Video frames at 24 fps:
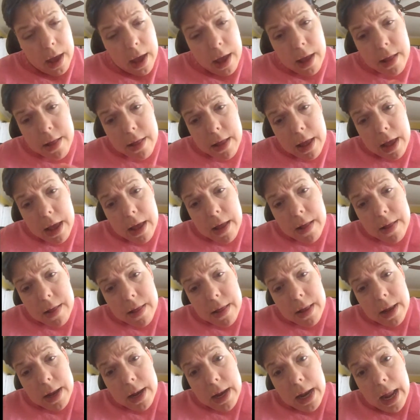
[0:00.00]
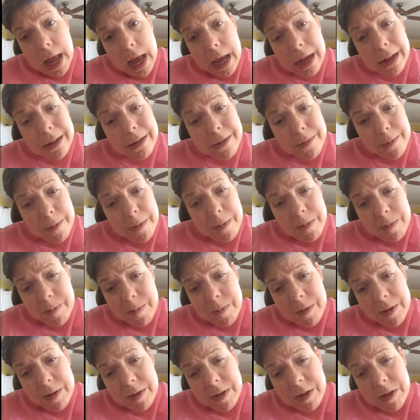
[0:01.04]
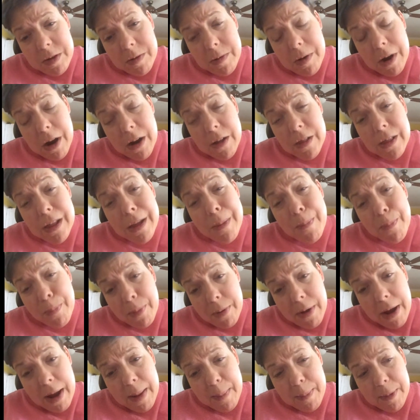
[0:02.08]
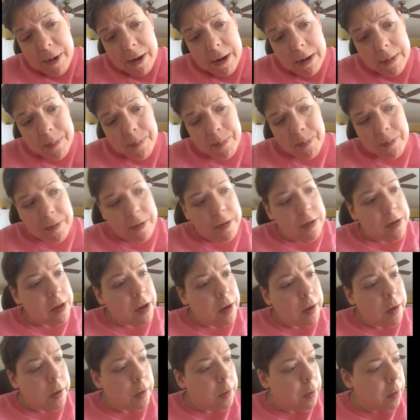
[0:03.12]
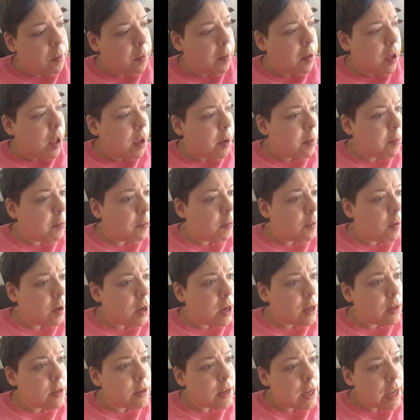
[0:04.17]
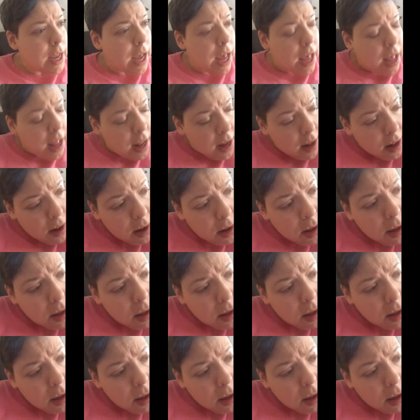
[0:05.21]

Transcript: And then next we would do our lip primer. So I'm going to get